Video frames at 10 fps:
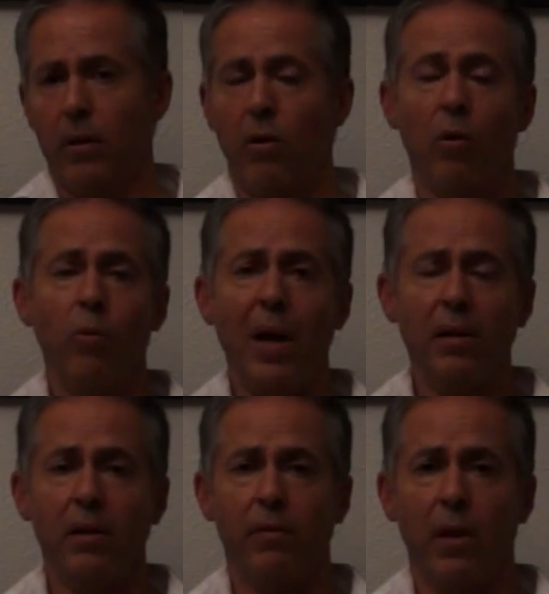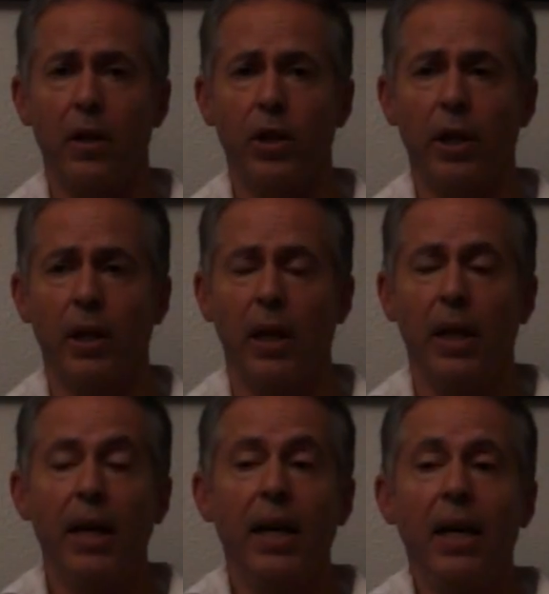or relative logic.
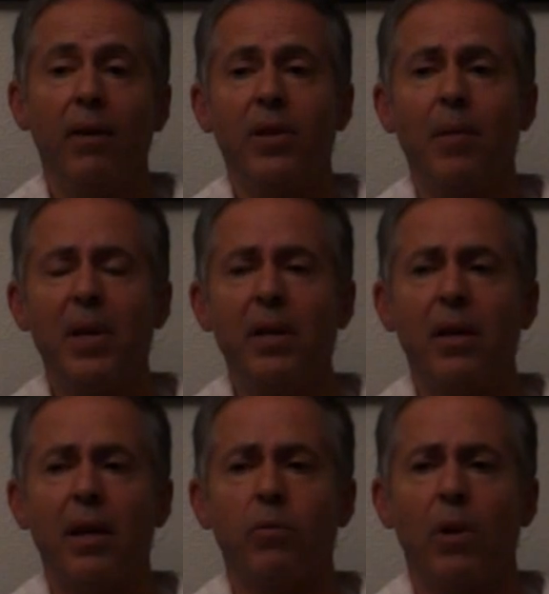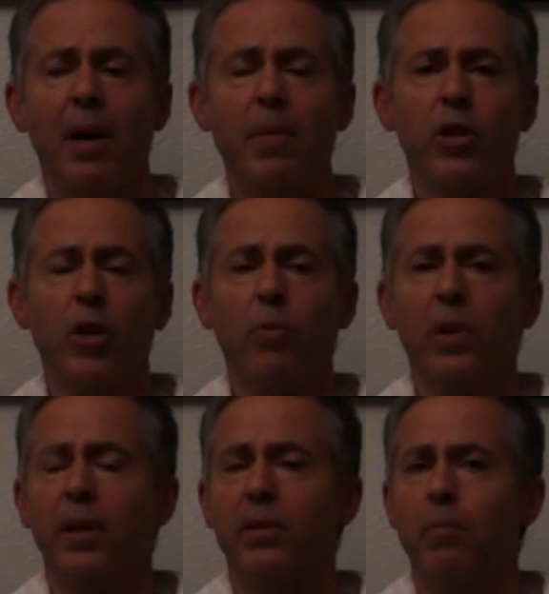If somebody says, well, how much are you
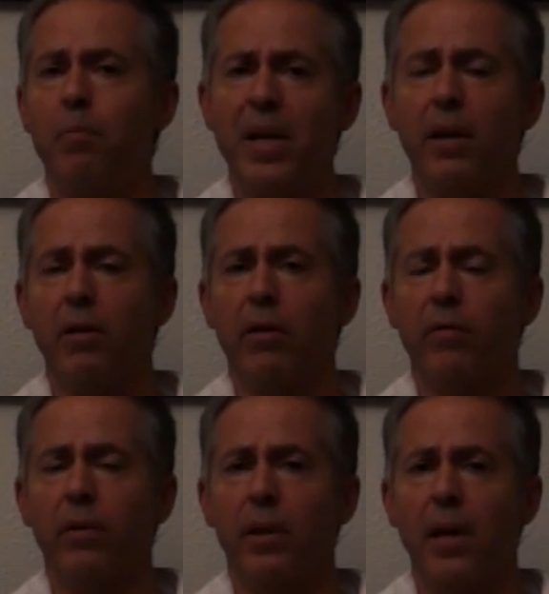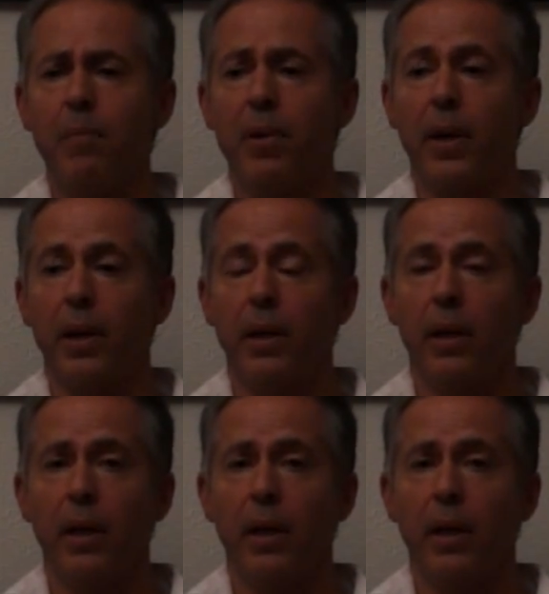willing to bid for the company?